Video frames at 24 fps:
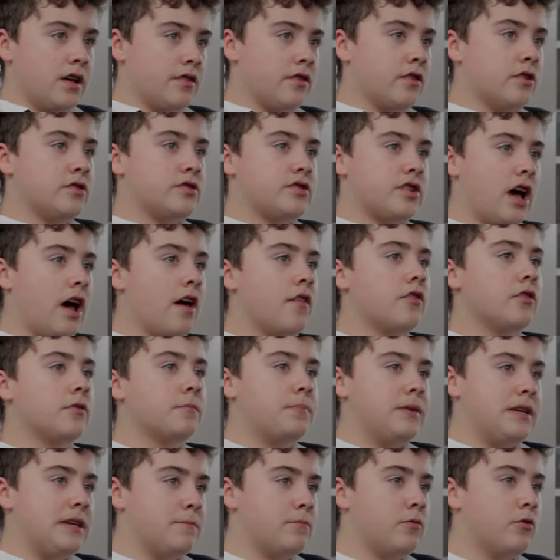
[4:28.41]
there's other
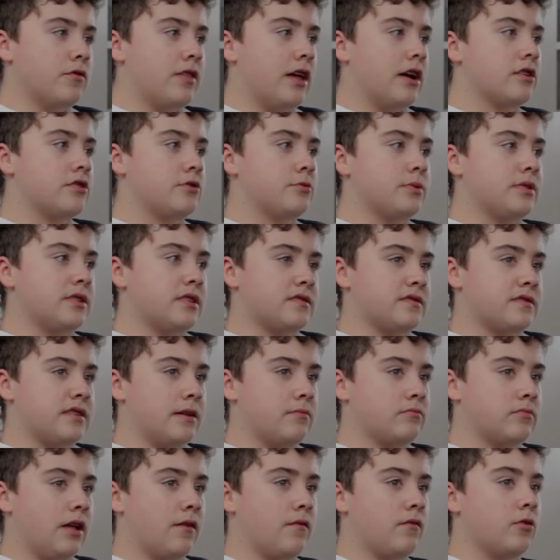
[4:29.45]
people that are doing the
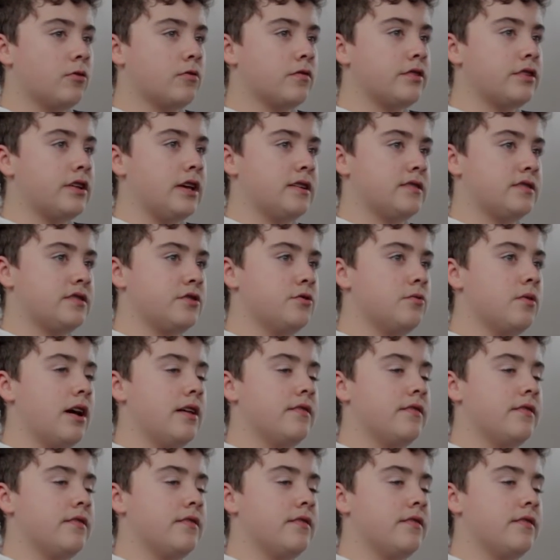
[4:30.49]
same level as you,